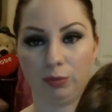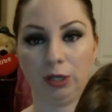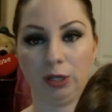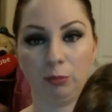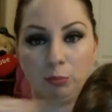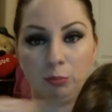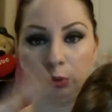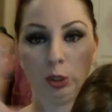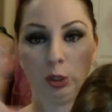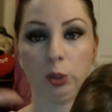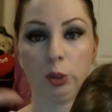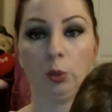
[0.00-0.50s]

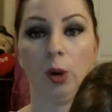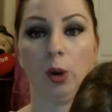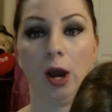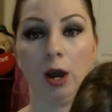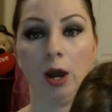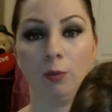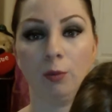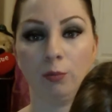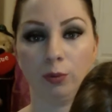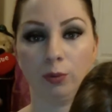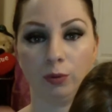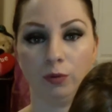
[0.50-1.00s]
like blew
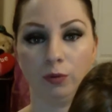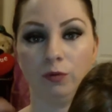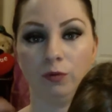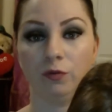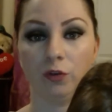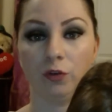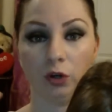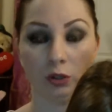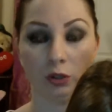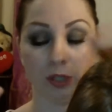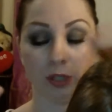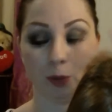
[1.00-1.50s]
up
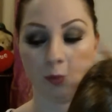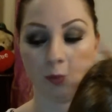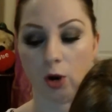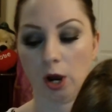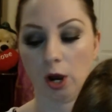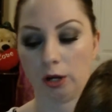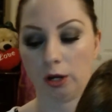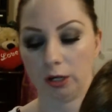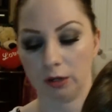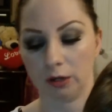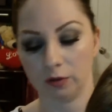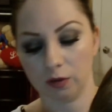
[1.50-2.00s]
for lip
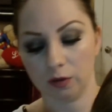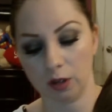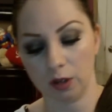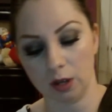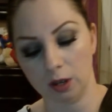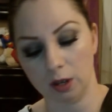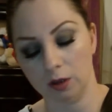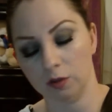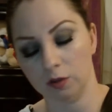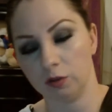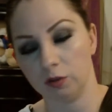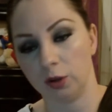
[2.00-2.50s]
products.
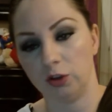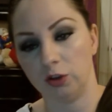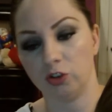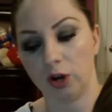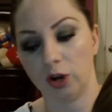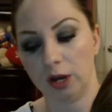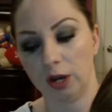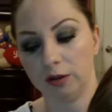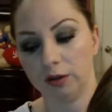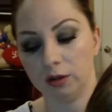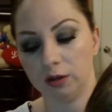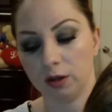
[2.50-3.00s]
So I
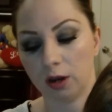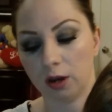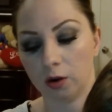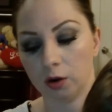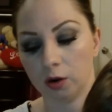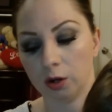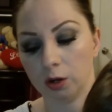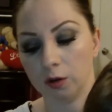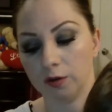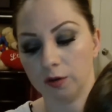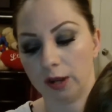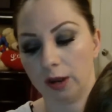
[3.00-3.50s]
tried to
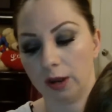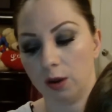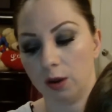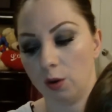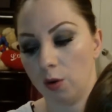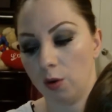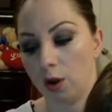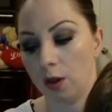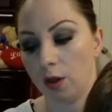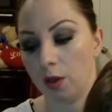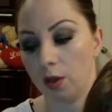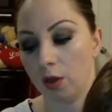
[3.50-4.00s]
narrow it
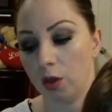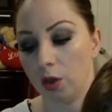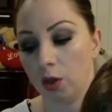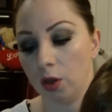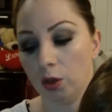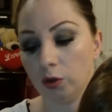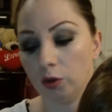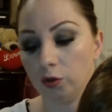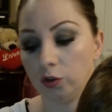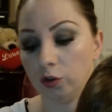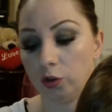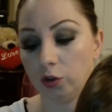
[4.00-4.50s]
down
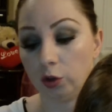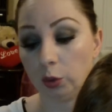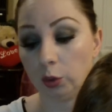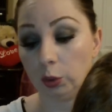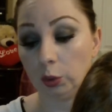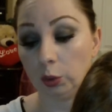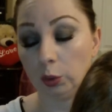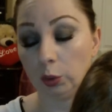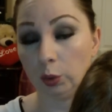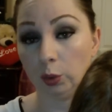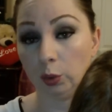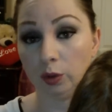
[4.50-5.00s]

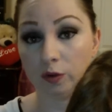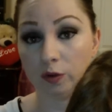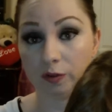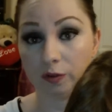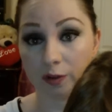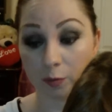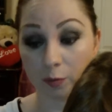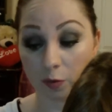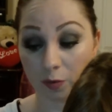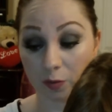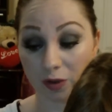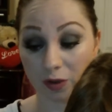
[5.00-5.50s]
to
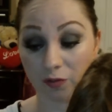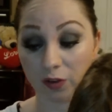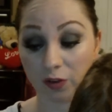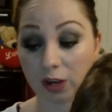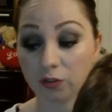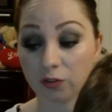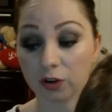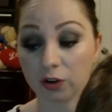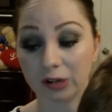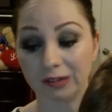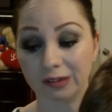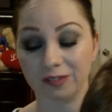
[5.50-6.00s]
some of my
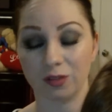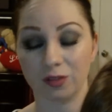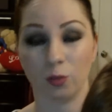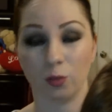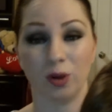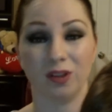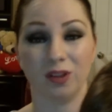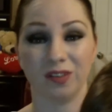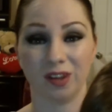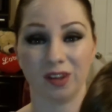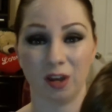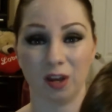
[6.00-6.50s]
favorites, the
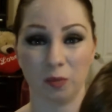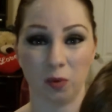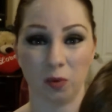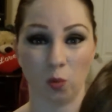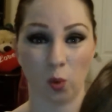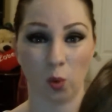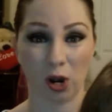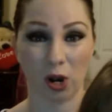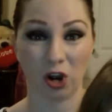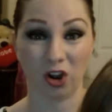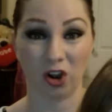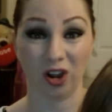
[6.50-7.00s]
ones that I've
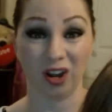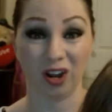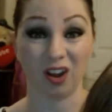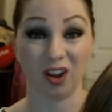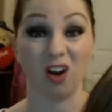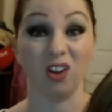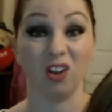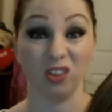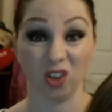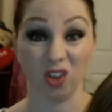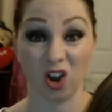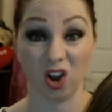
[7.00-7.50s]
been wearing
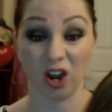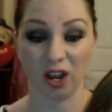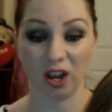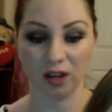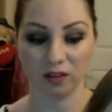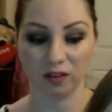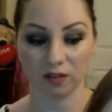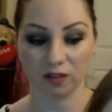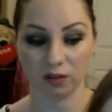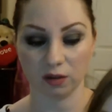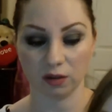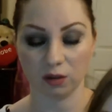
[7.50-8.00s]
a
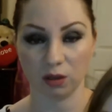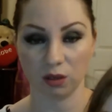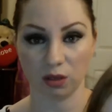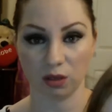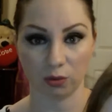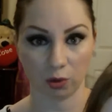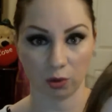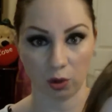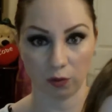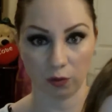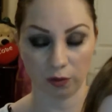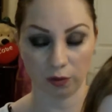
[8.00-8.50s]
lot
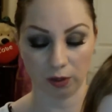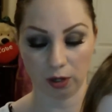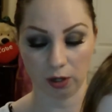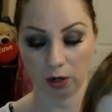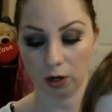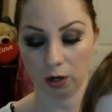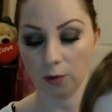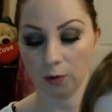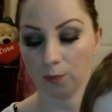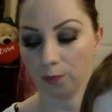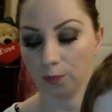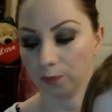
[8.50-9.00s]
throughout the
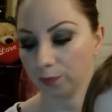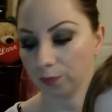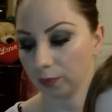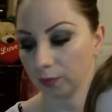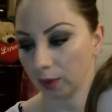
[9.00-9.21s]
year.